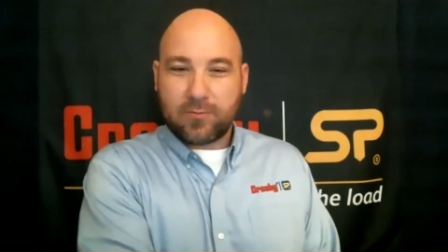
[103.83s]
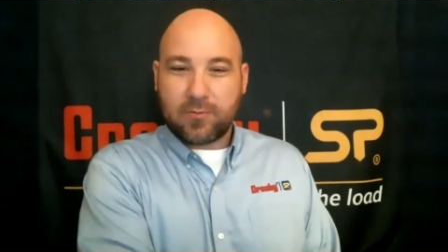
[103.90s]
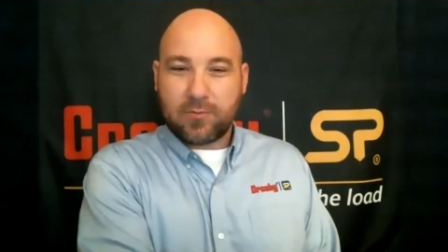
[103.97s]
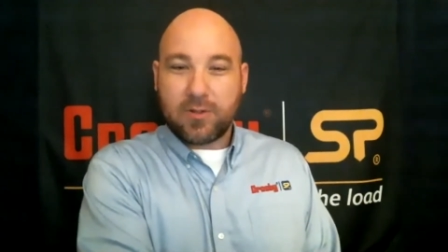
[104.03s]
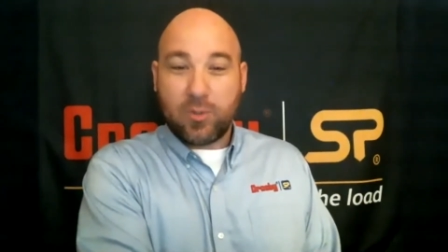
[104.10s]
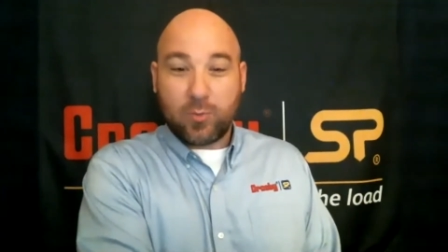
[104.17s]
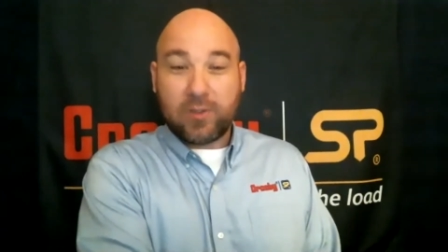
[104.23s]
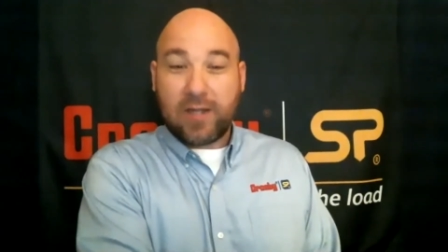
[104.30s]

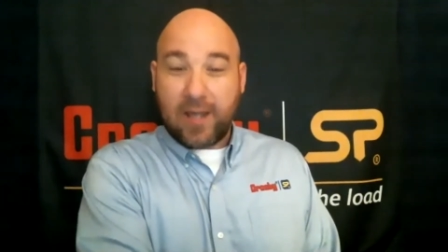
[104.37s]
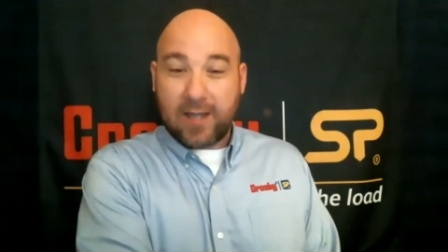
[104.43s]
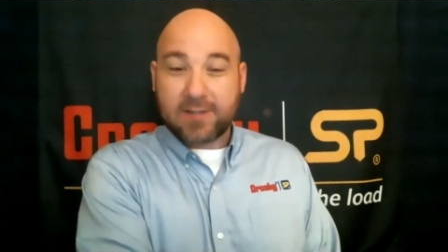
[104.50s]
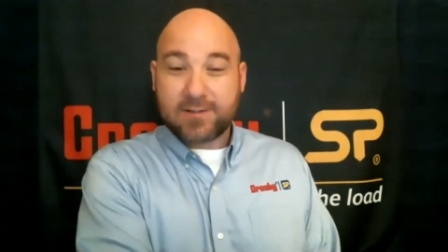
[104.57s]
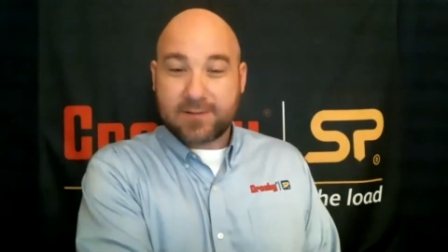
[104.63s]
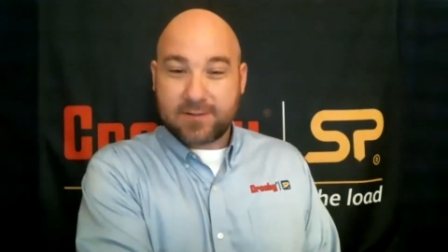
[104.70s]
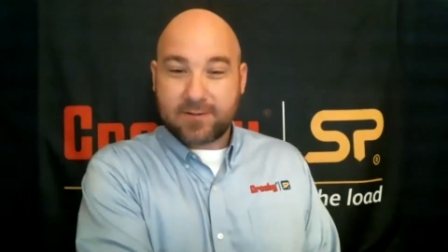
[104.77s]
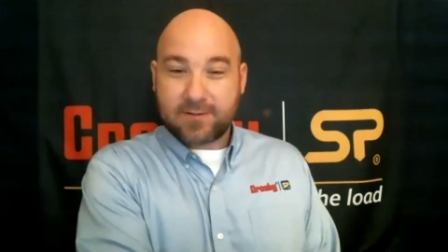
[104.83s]
You would
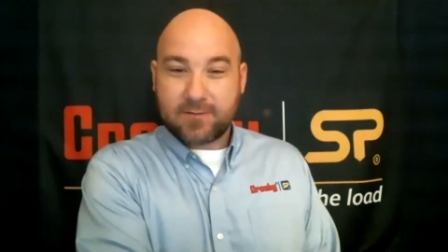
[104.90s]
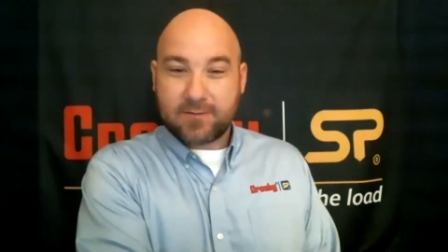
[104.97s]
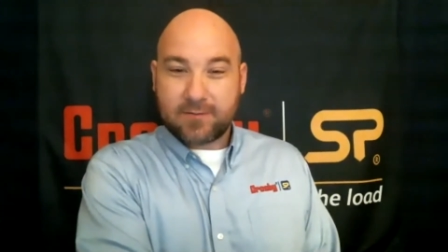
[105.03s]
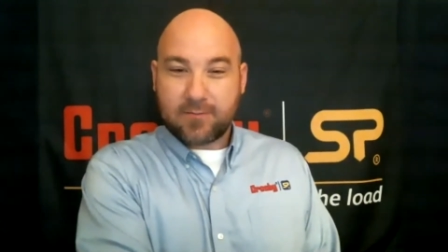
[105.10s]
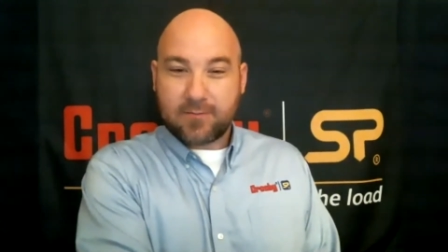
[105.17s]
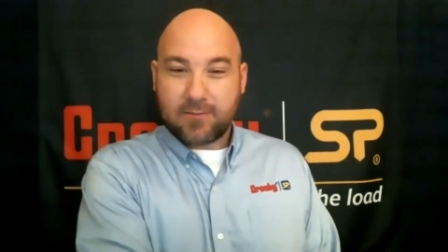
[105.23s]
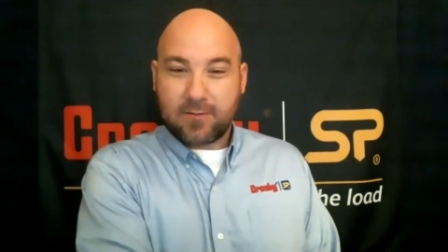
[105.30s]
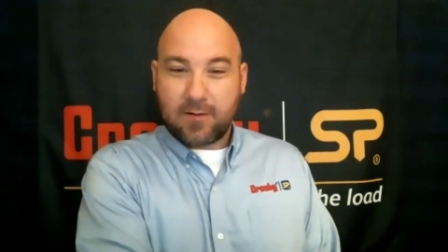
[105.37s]
guess.
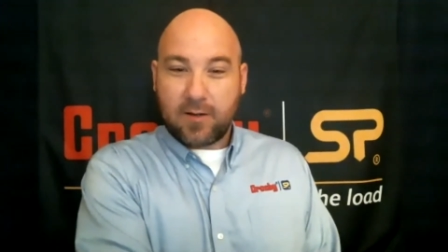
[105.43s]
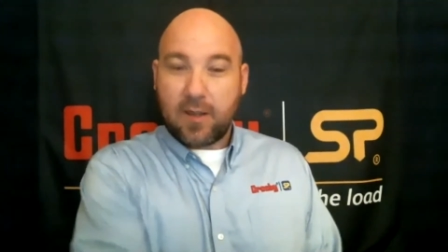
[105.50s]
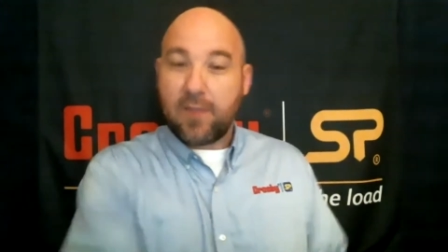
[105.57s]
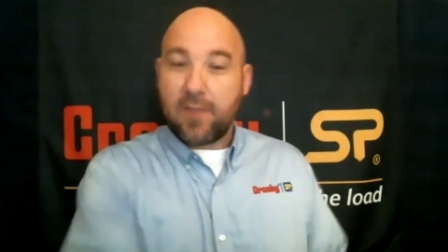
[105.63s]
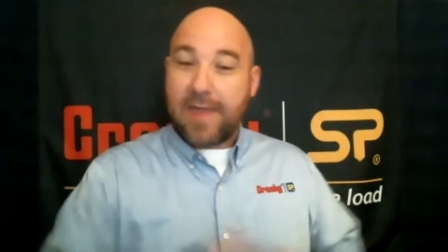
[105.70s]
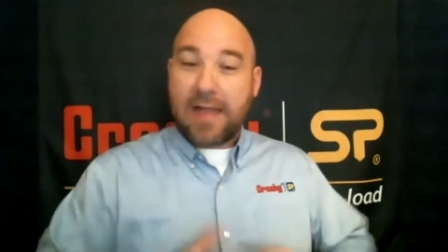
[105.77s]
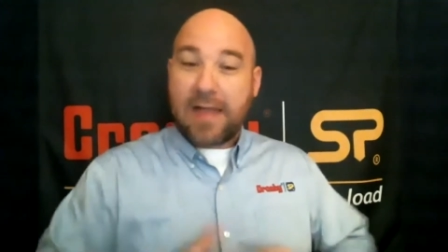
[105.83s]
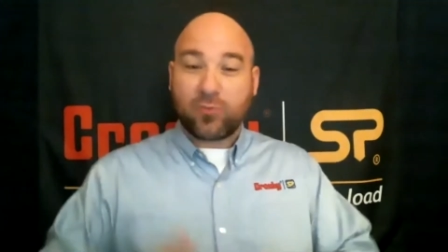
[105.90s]
And
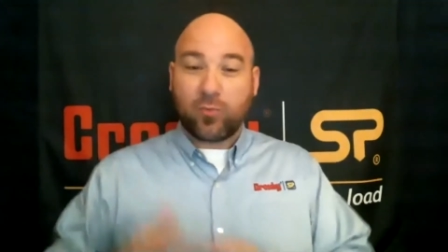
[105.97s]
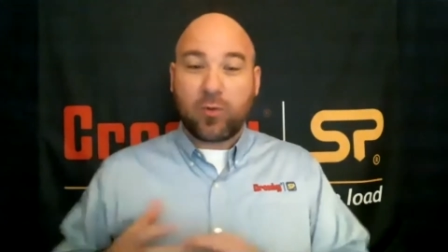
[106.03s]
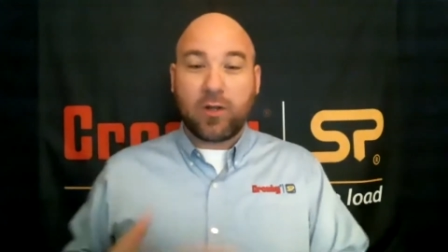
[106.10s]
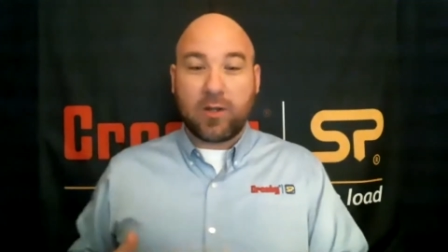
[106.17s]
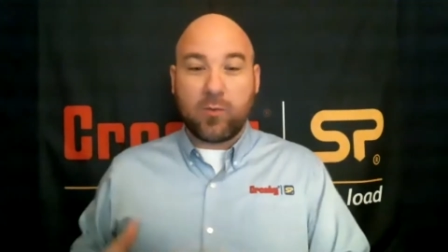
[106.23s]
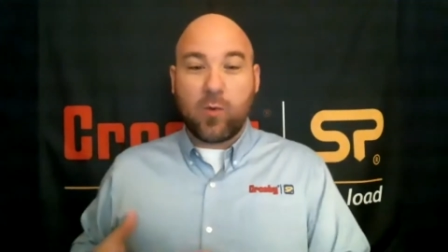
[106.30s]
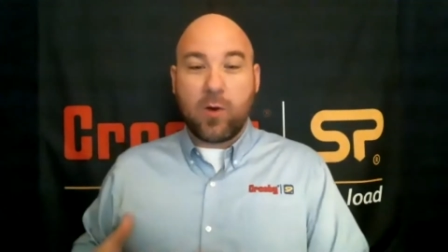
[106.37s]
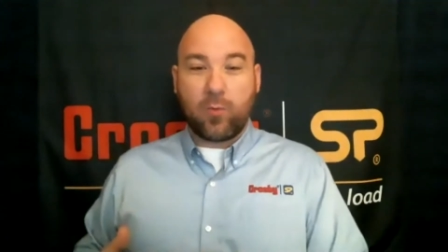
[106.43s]
that's
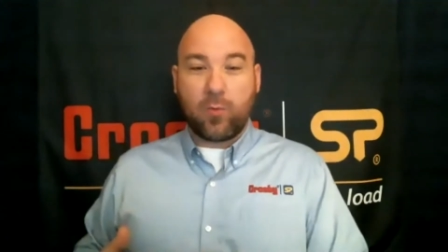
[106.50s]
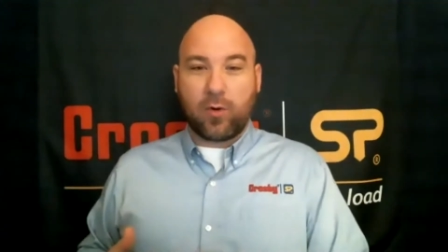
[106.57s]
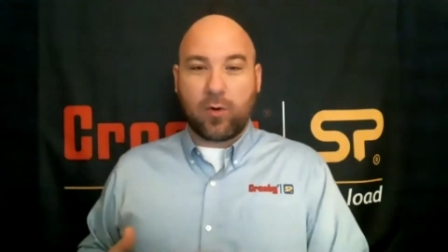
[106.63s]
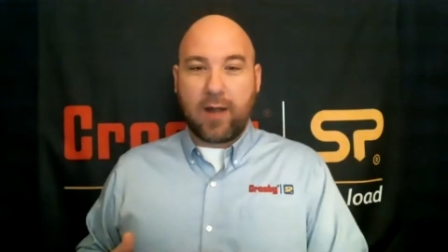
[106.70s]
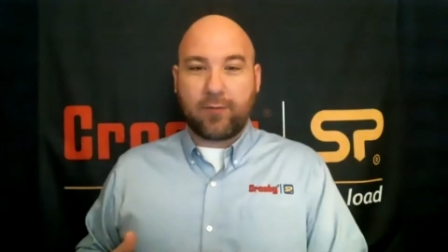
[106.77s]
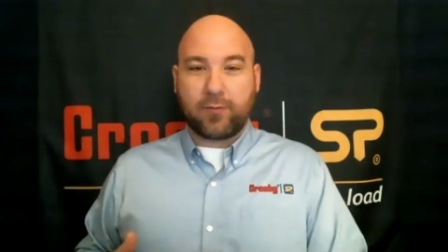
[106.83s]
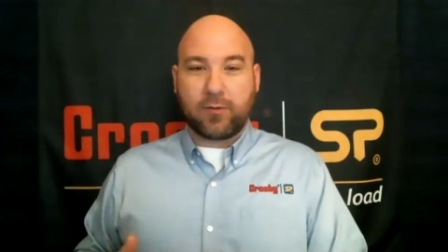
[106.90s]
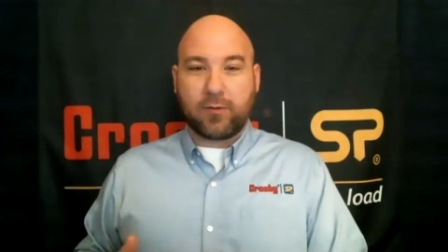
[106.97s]
really what we're
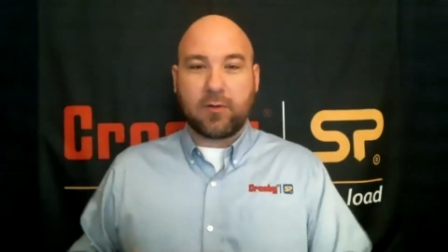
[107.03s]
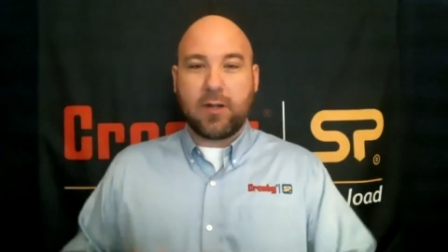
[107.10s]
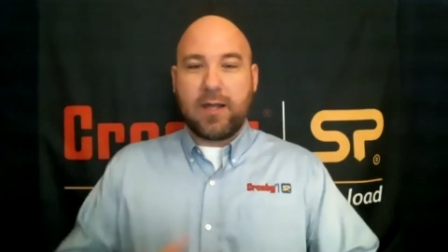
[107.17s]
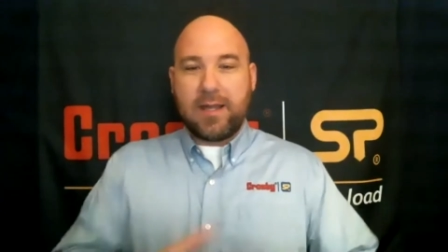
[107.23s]
after